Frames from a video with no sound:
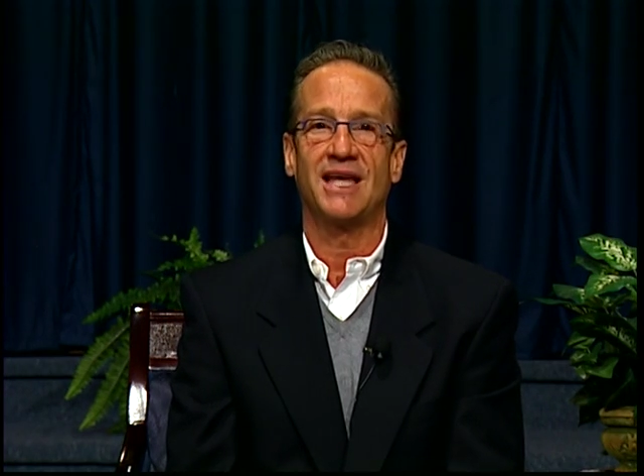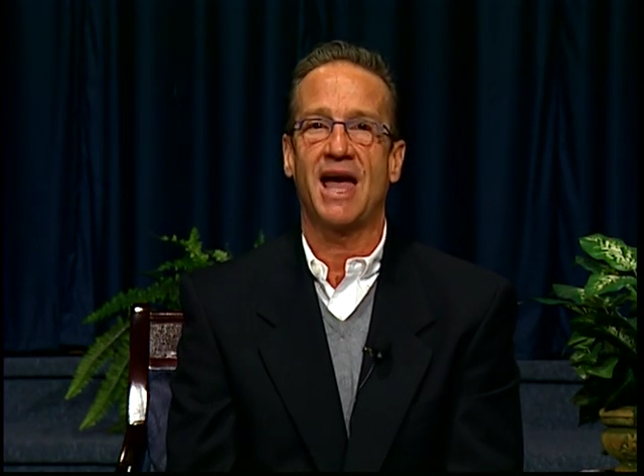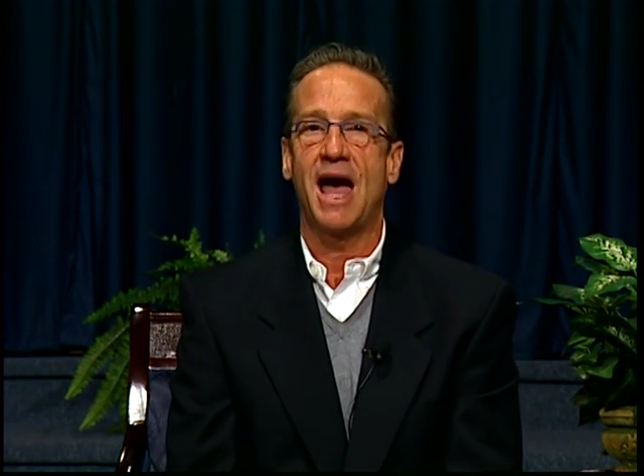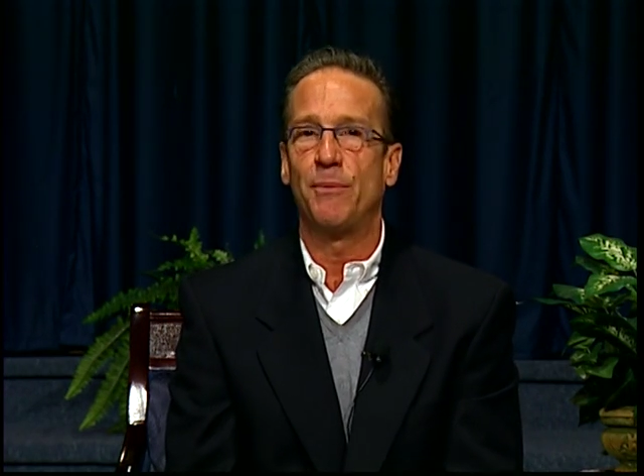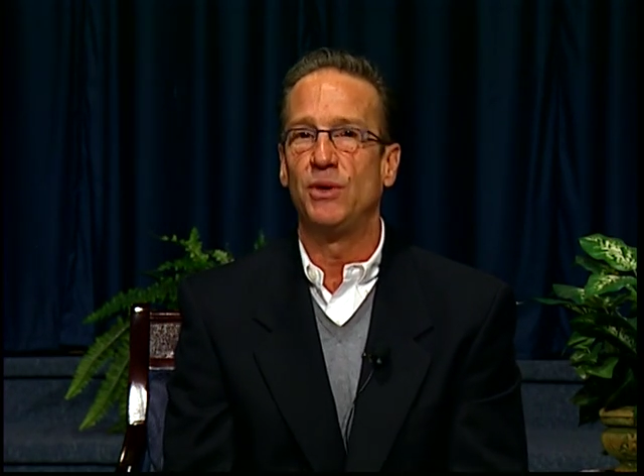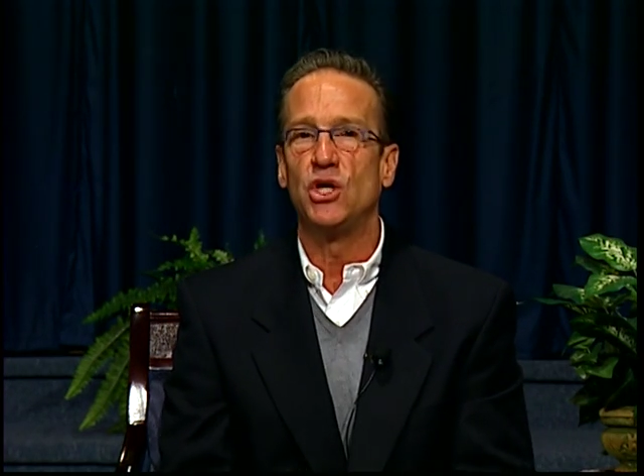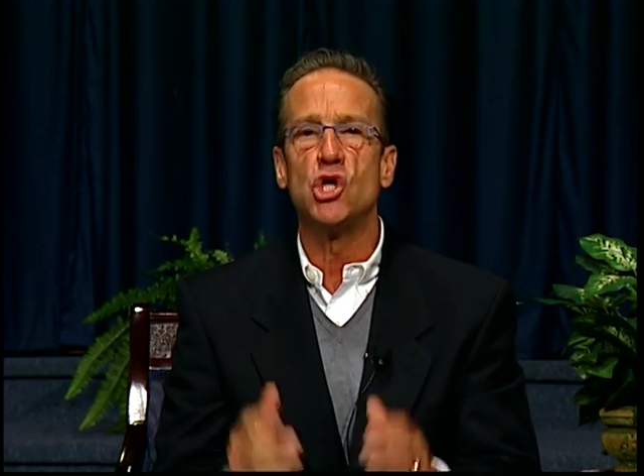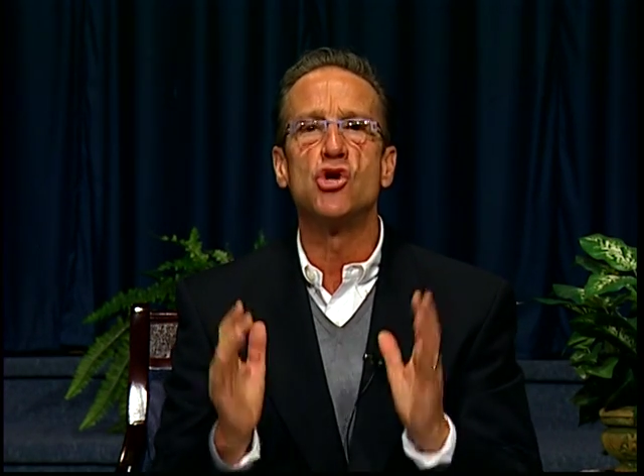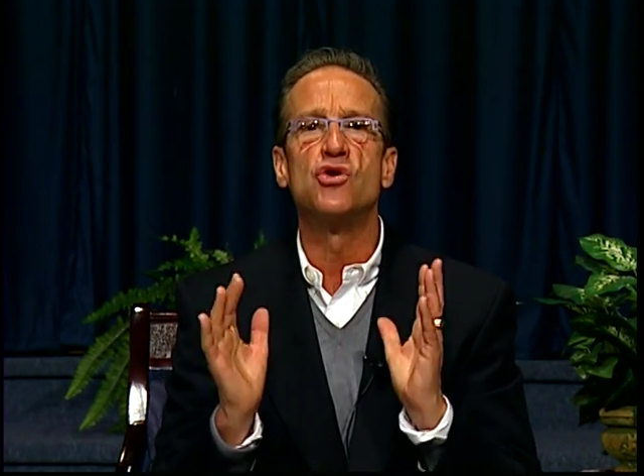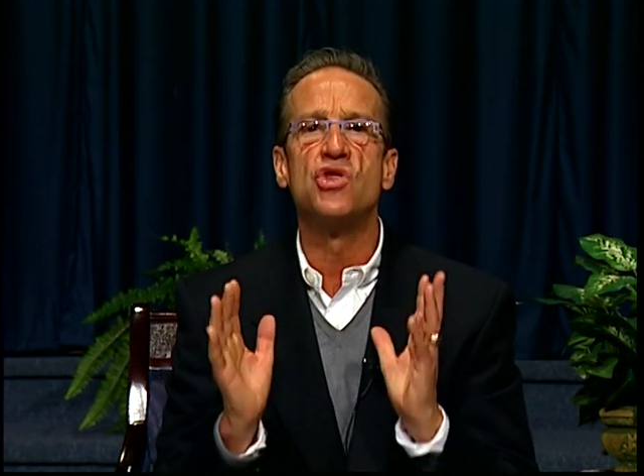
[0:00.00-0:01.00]
happen?
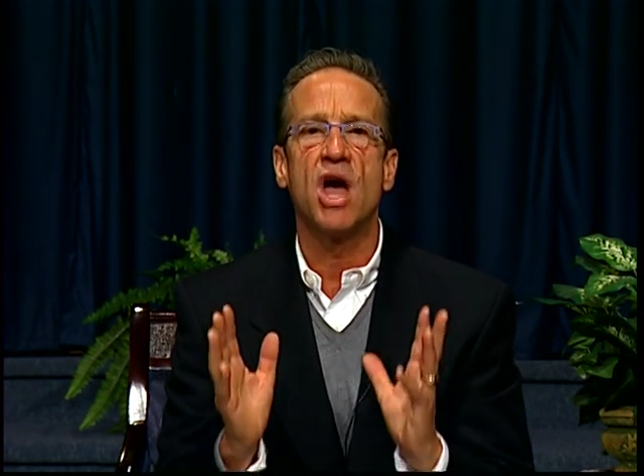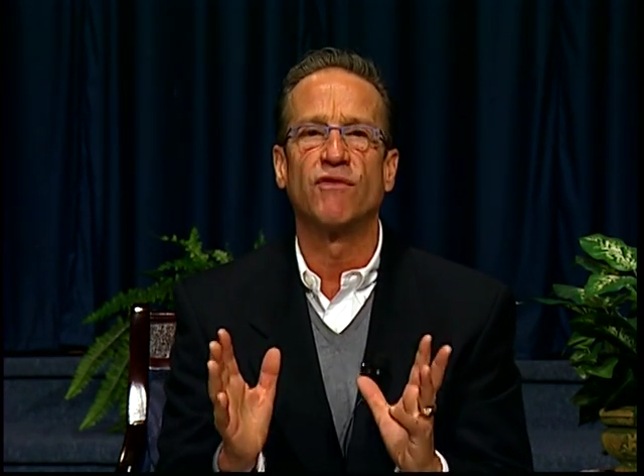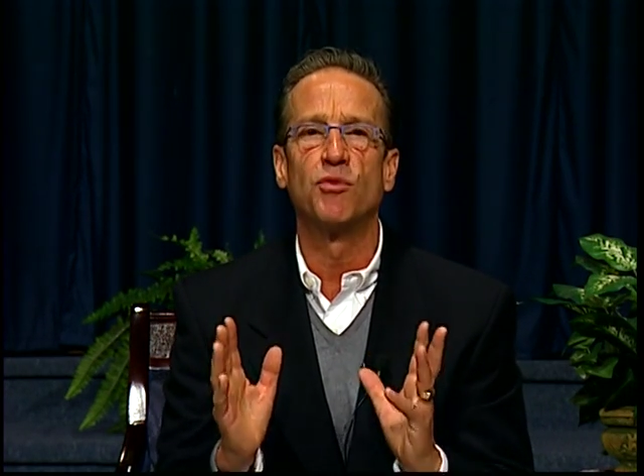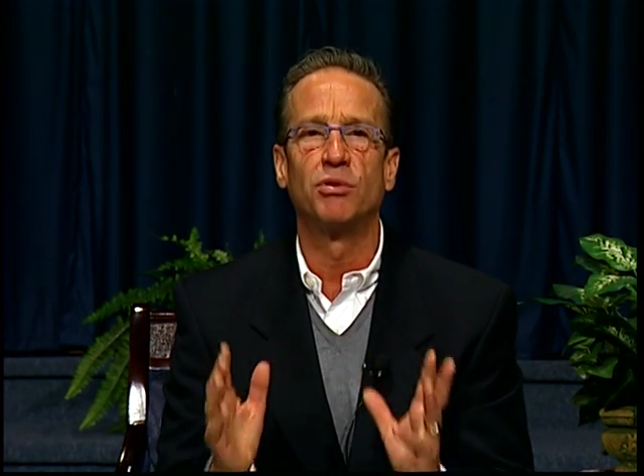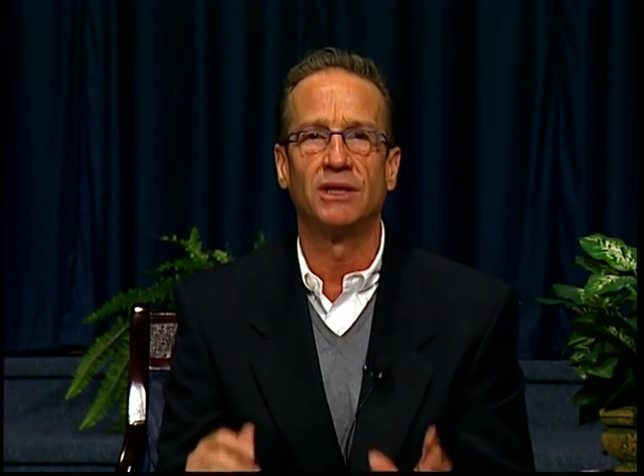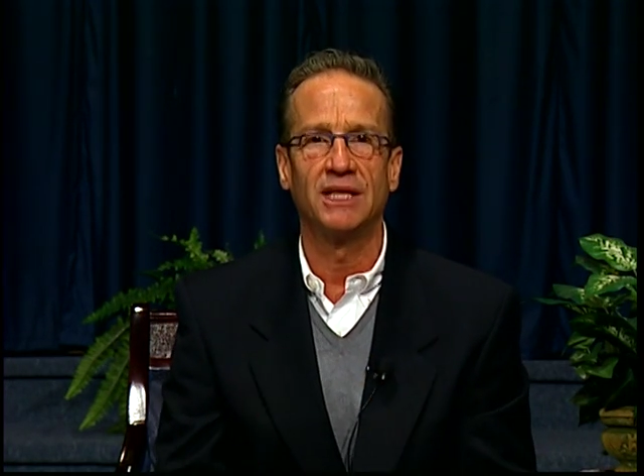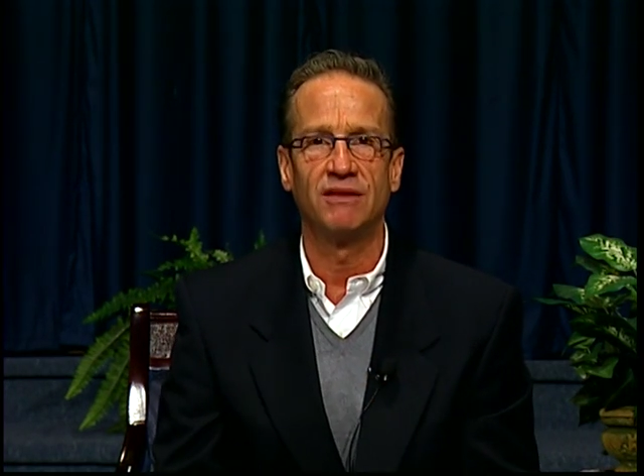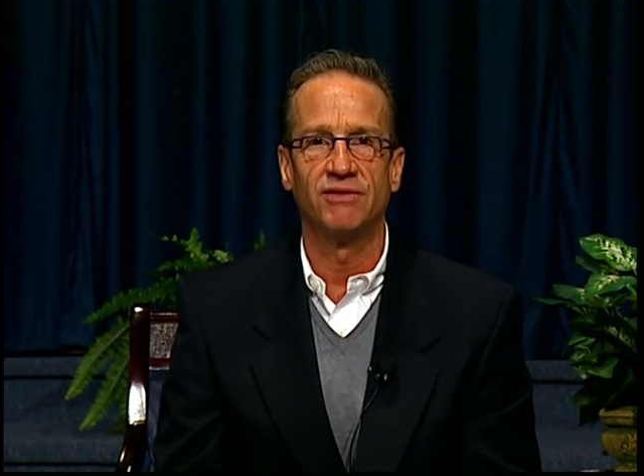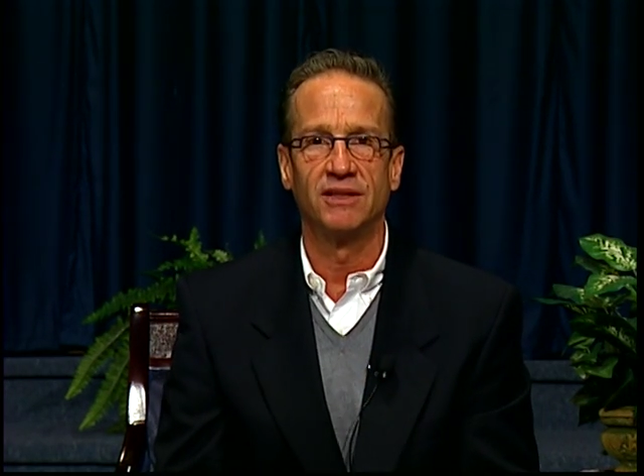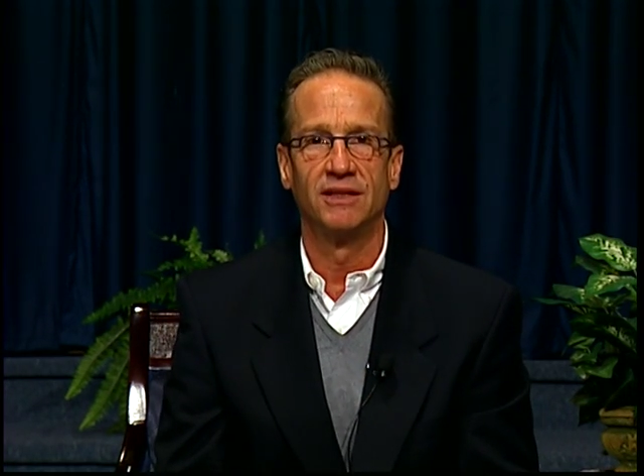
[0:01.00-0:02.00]
You'll never believe
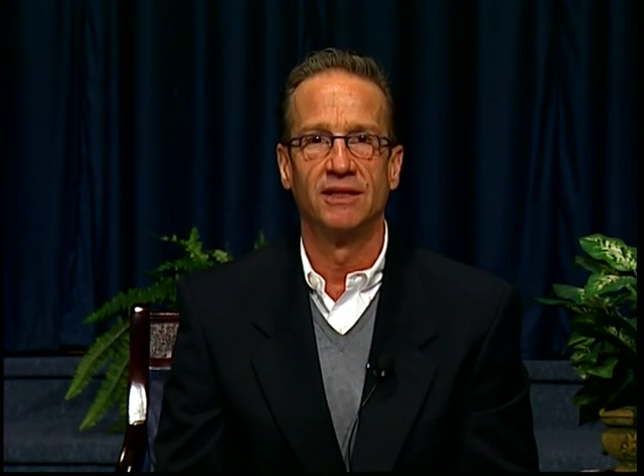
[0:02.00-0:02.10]
it.